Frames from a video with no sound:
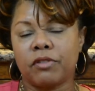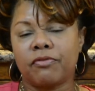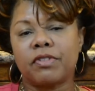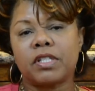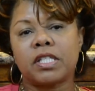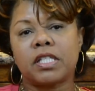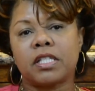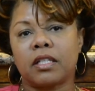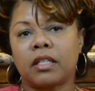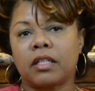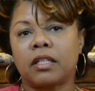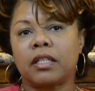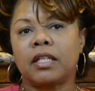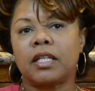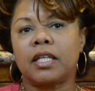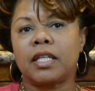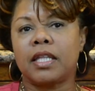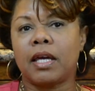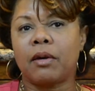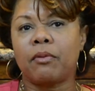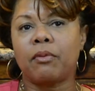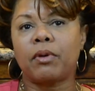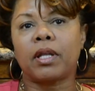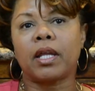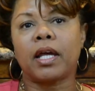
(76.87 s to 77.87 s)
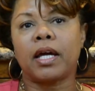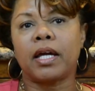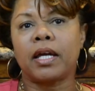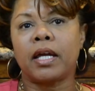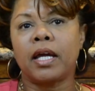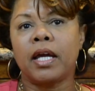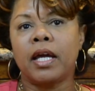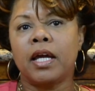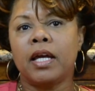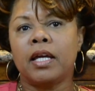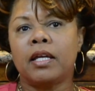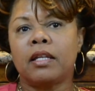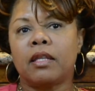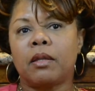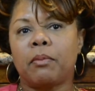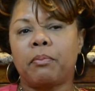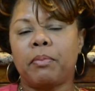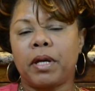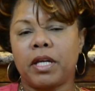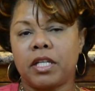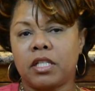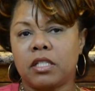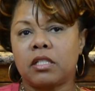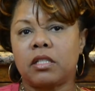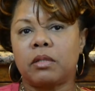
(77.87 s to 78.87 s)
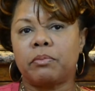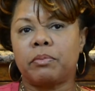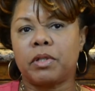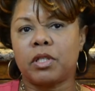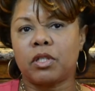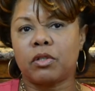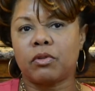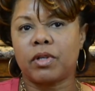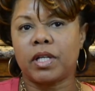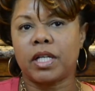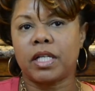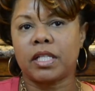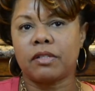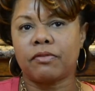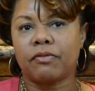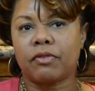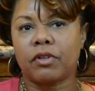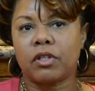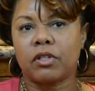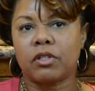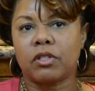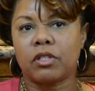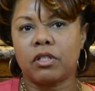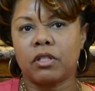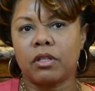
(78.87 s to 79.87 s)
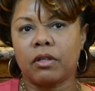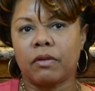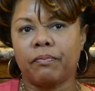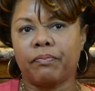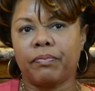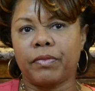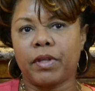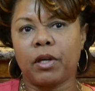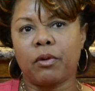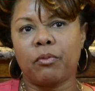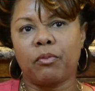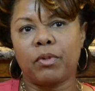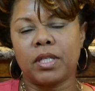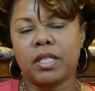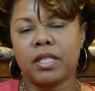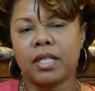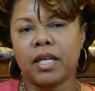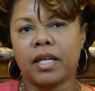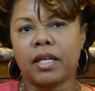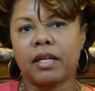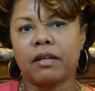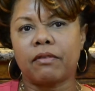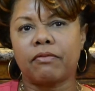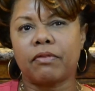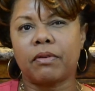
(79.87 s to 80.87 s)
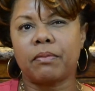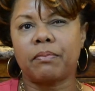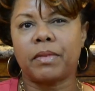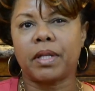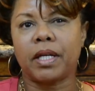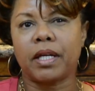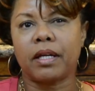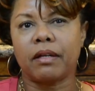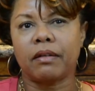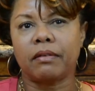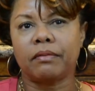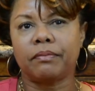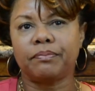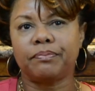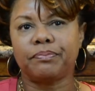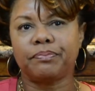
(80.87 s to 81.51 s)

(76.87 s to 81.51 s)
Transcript: facility they would like the patient to be transferred to, and we take it from there.